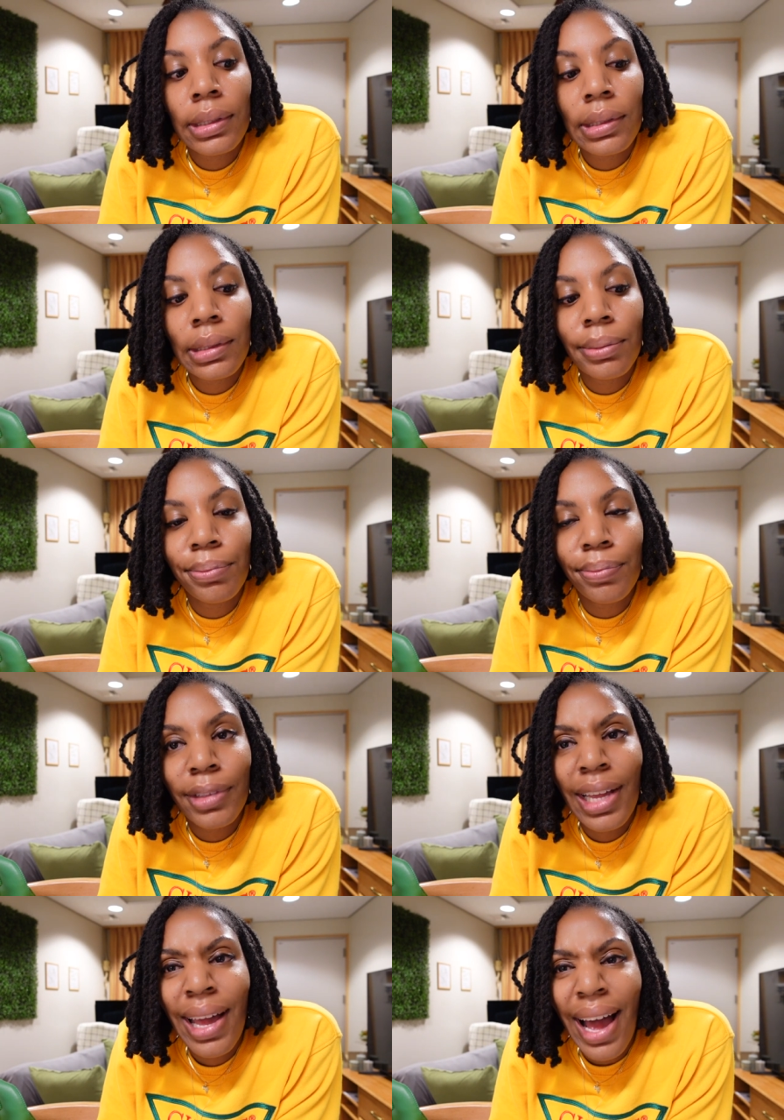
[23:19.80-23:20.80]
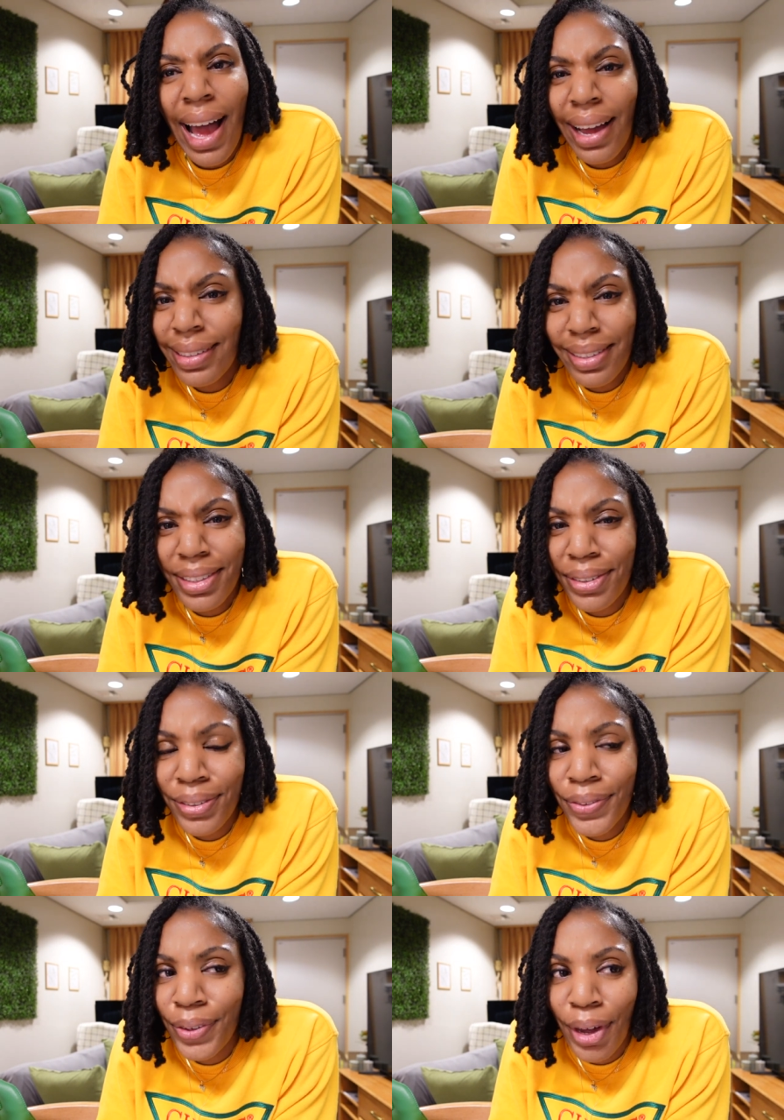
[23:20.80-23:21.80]
I honestly don't
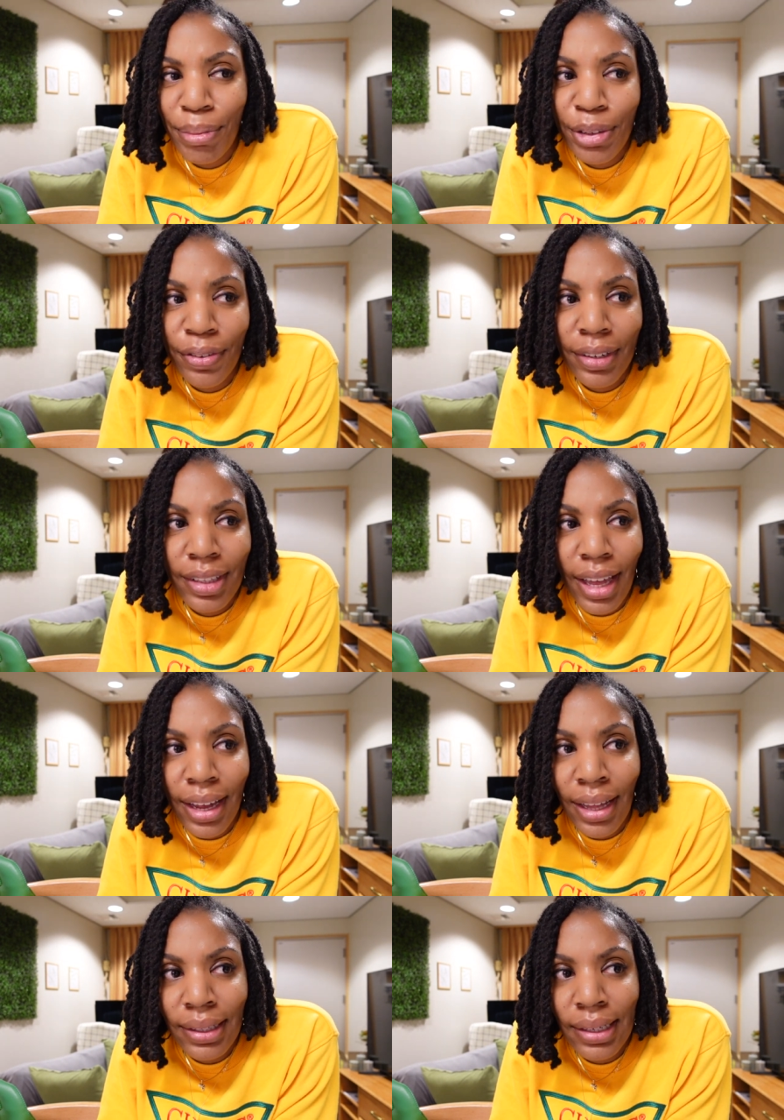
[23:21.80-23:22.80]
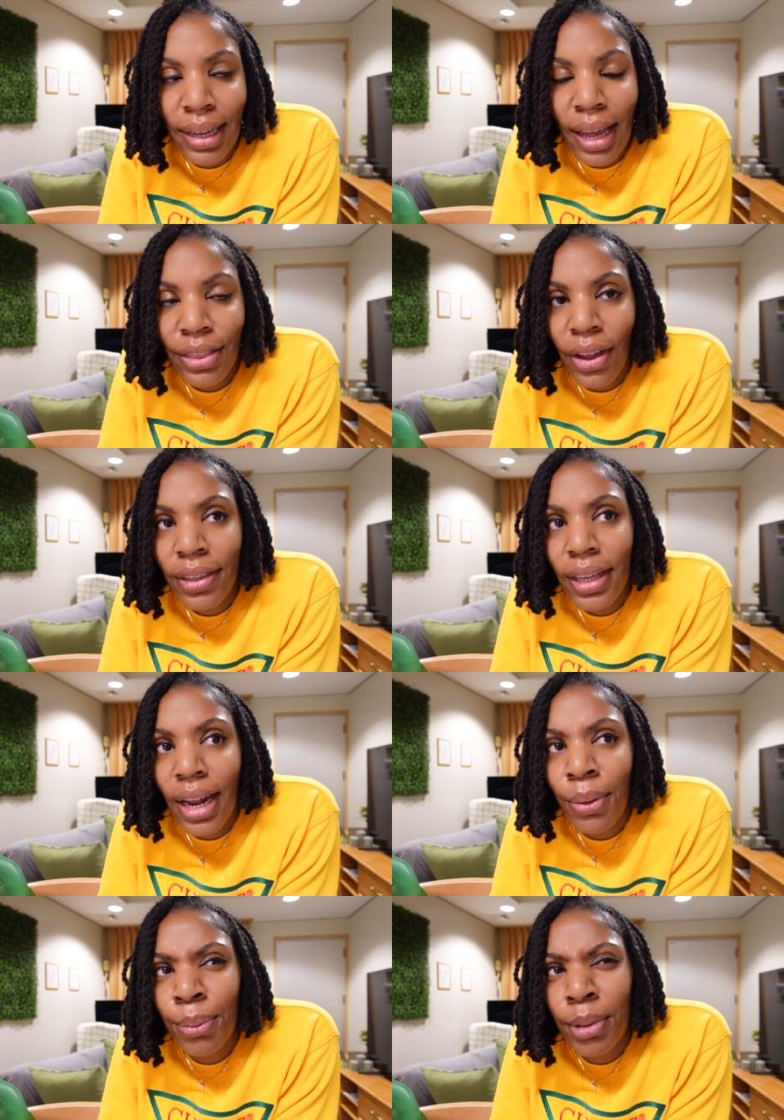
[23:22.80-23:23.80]
even know how much footage I got today. I thought that
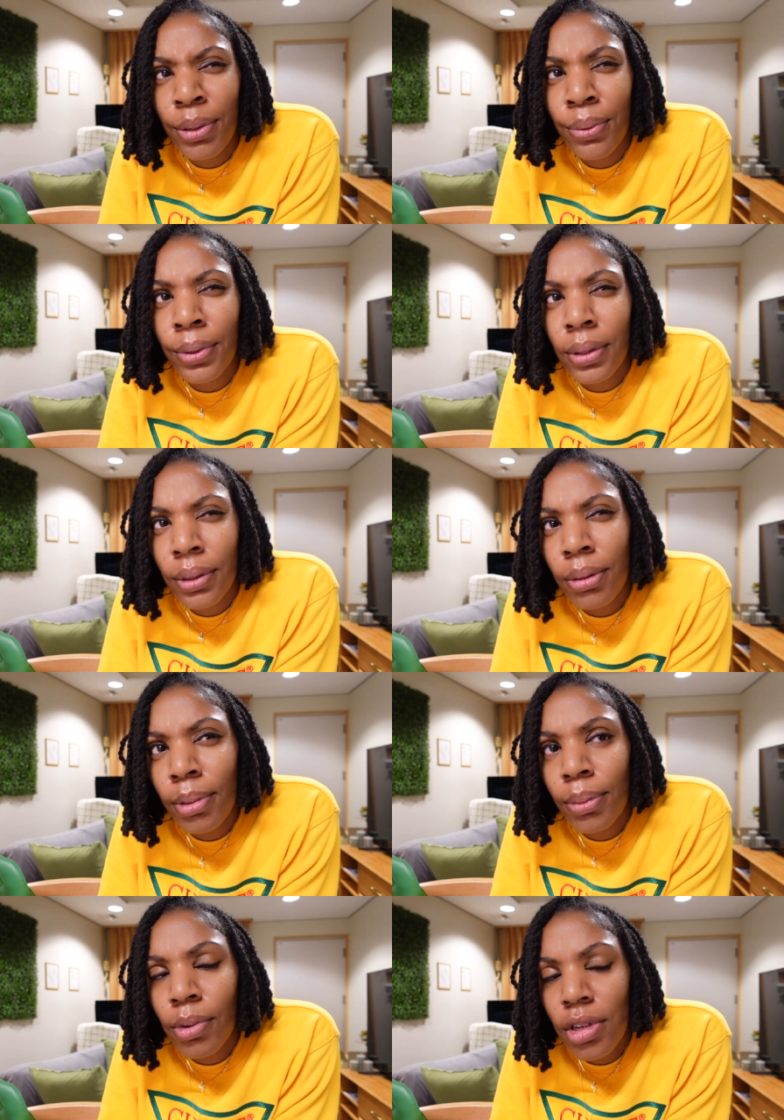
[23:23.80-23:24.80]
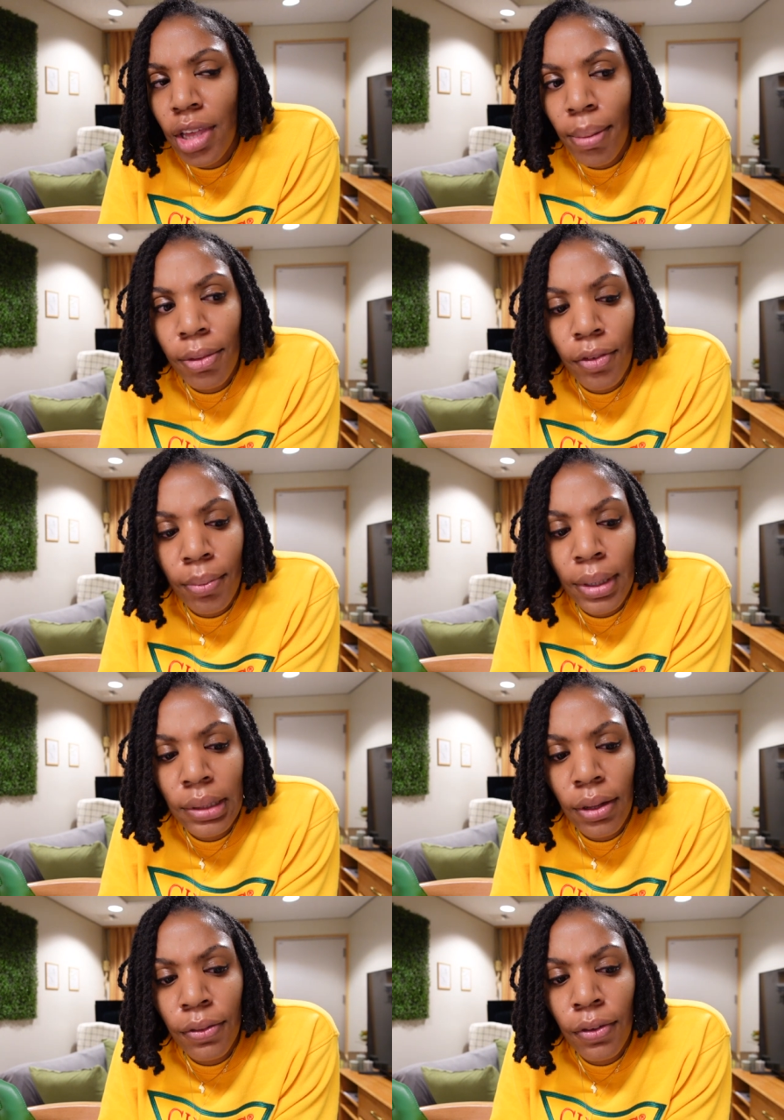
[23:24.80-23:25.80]
I would be doing a little bit more shopping for
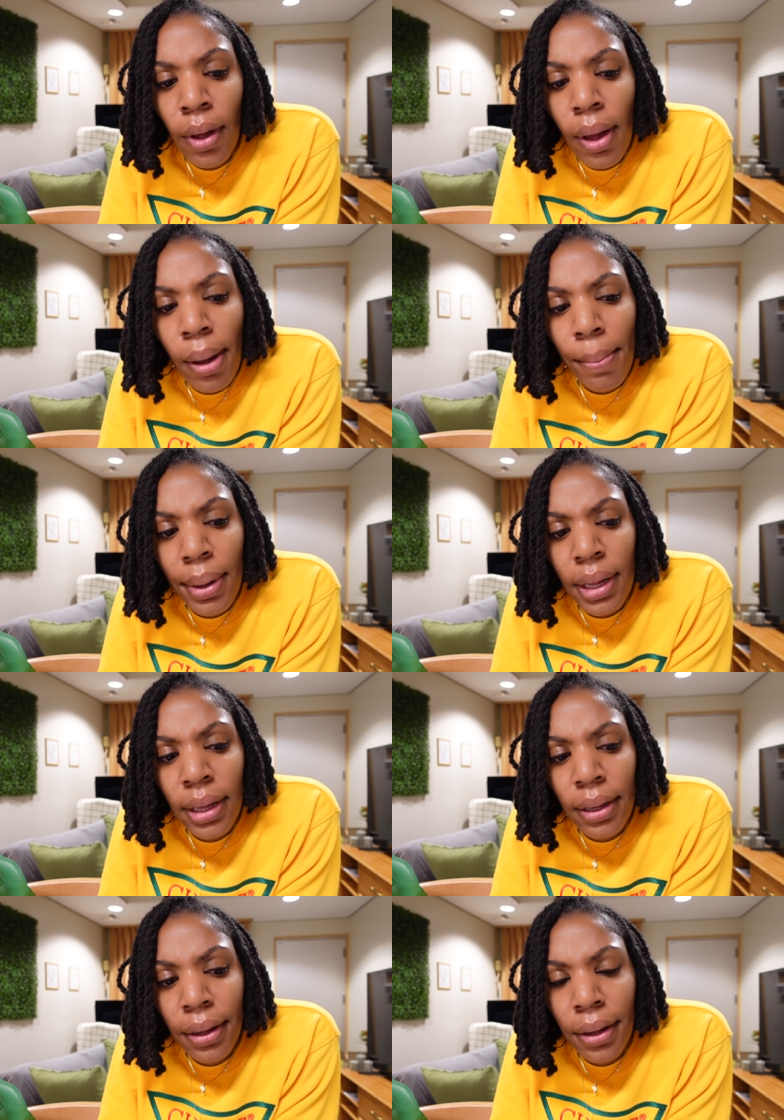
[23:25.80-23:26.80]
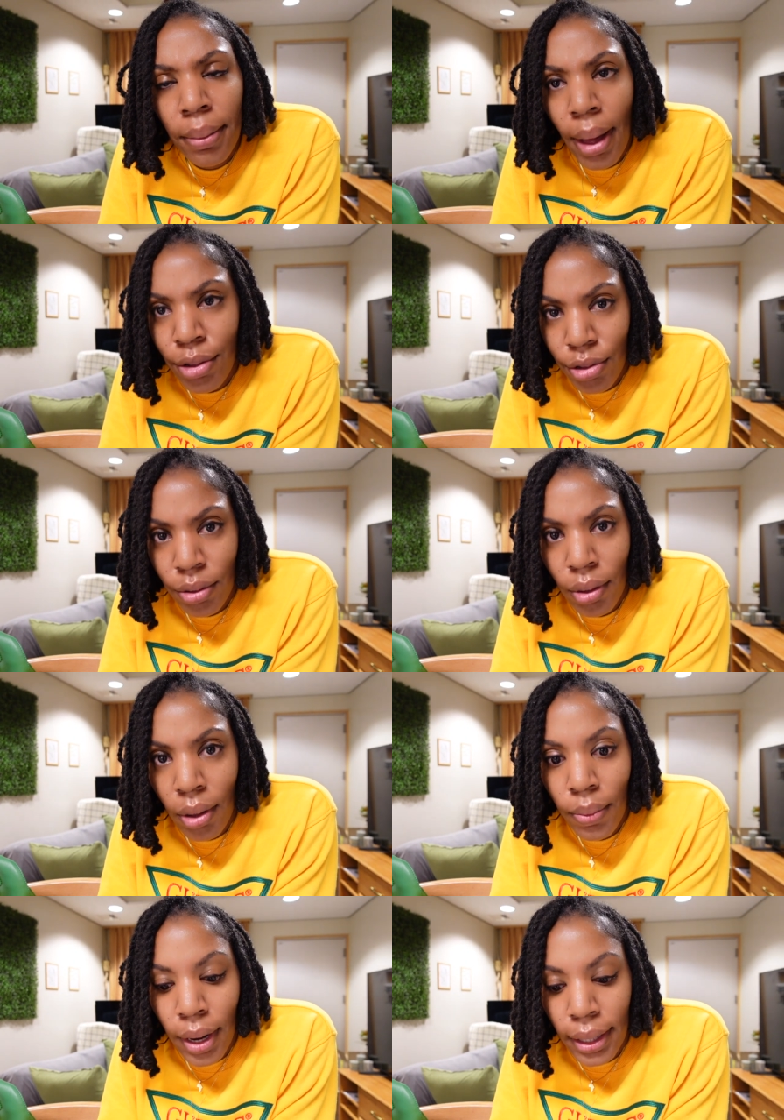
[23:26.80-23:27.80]
myself, but I'll show you
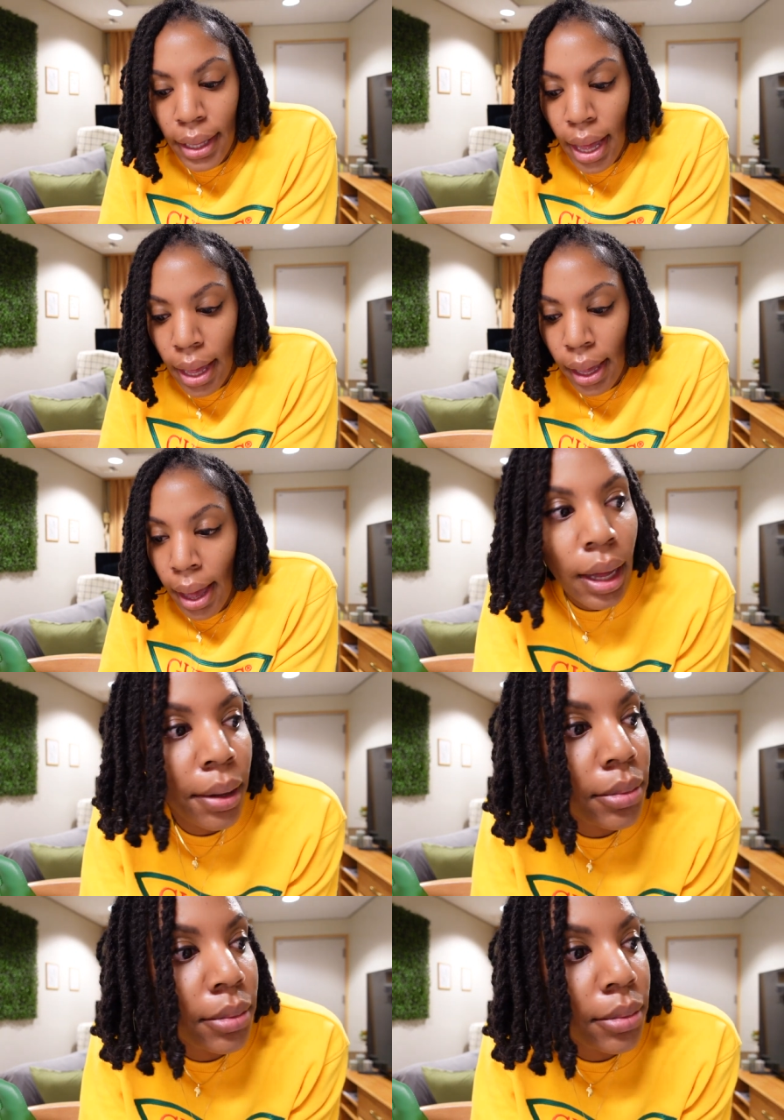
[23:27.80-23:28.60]
all what I got.